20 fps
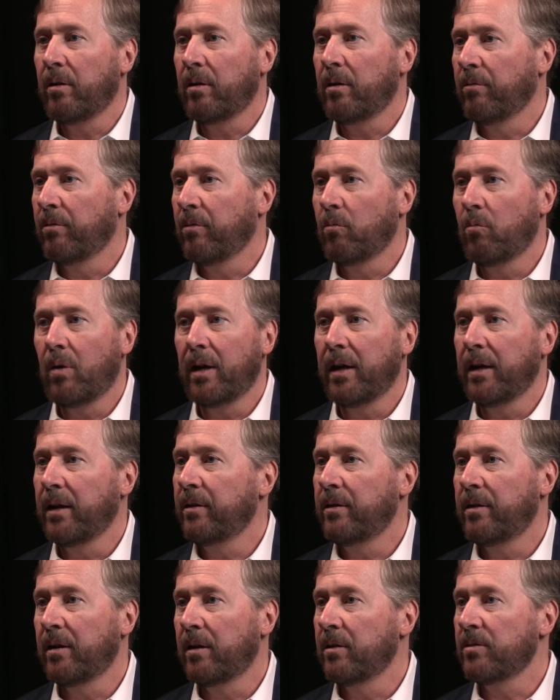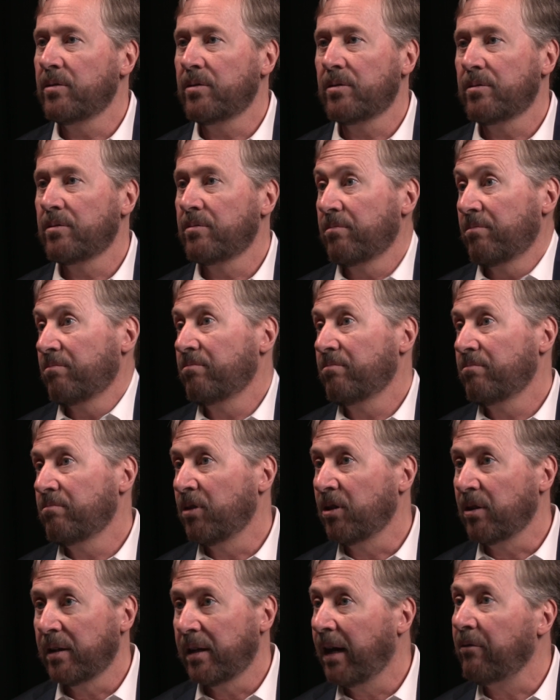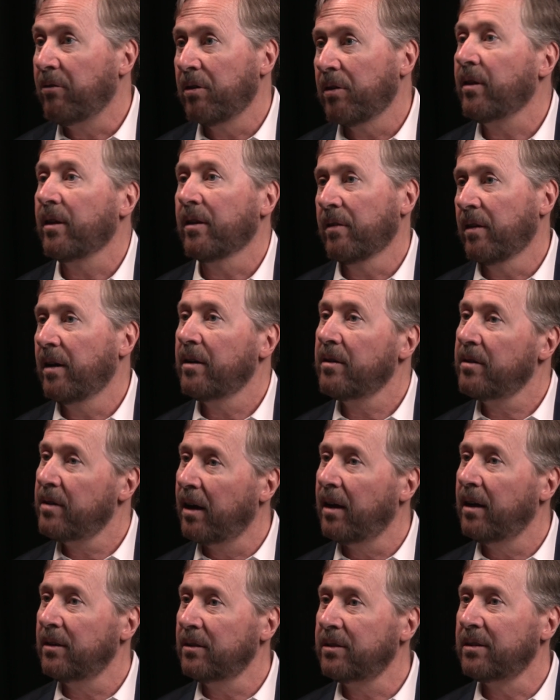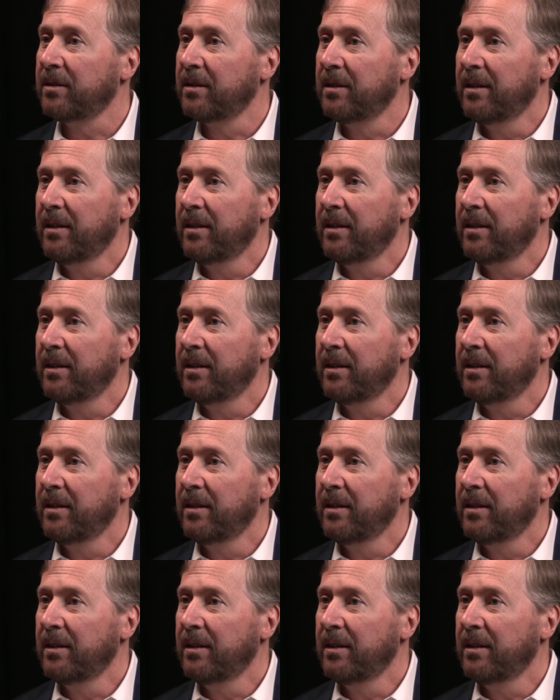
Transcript: of the way it does really everything that it does,